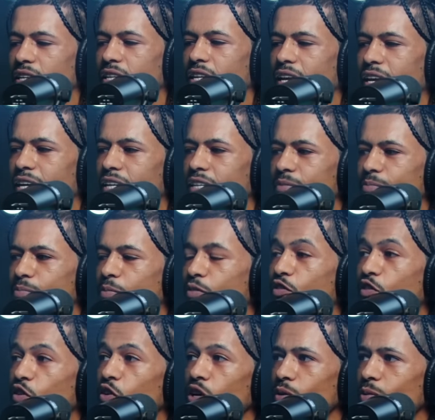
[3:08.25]
like
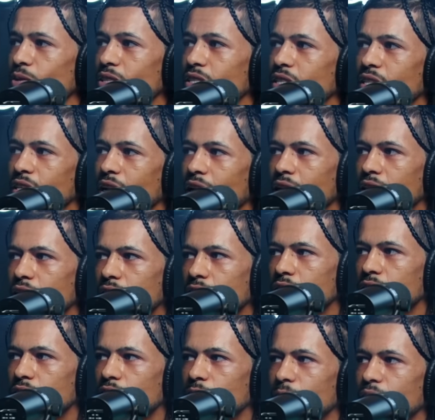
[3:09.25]
before he wasn't like
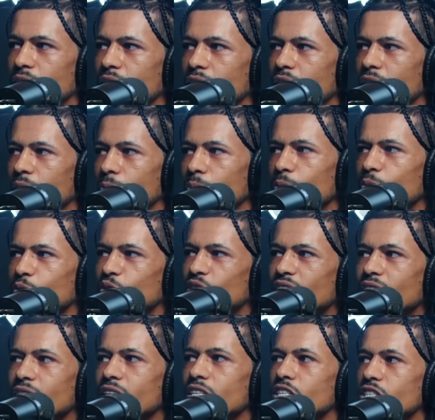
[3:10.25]
you know what I mean. Like people
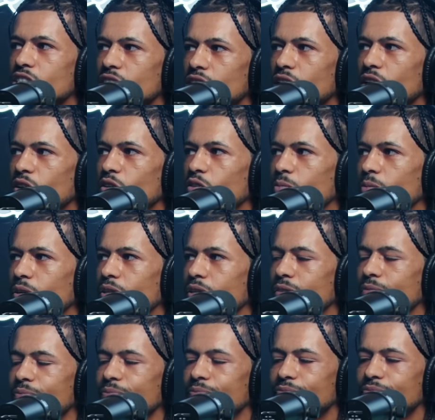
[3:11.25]
think he's slow, but
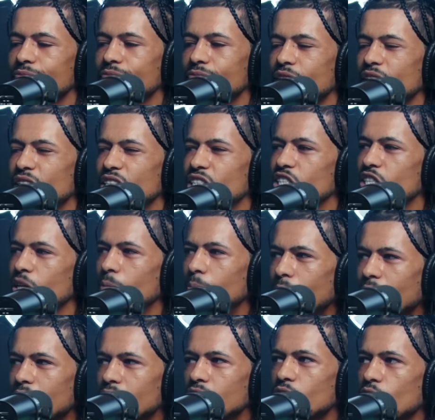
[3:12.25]
it's just the
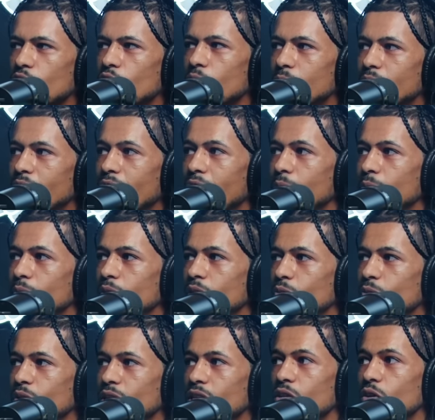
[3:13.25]
meds slow him down. But
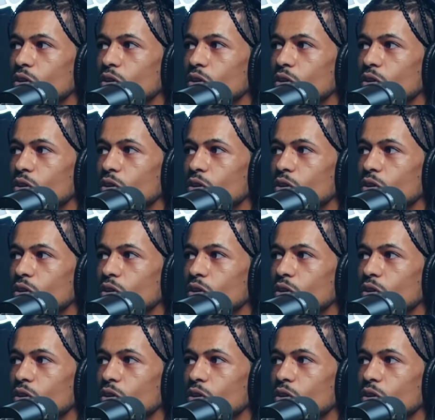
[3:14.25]
when he